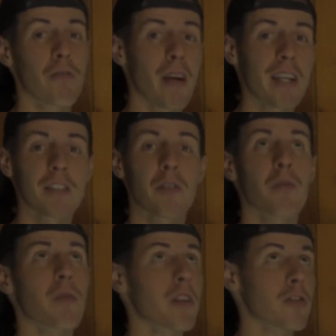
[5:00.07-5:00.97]
face
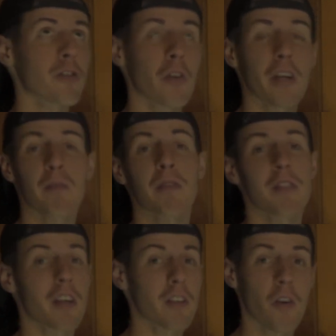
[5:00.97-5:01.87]
where they're soaking up the
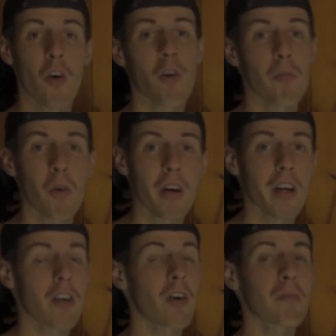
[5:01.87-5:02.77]
sun all
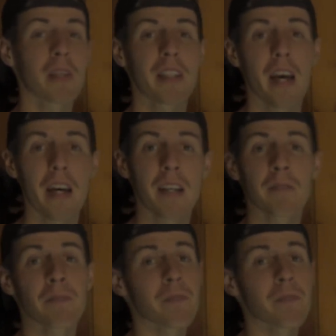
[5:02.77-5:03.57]
morning, all midday.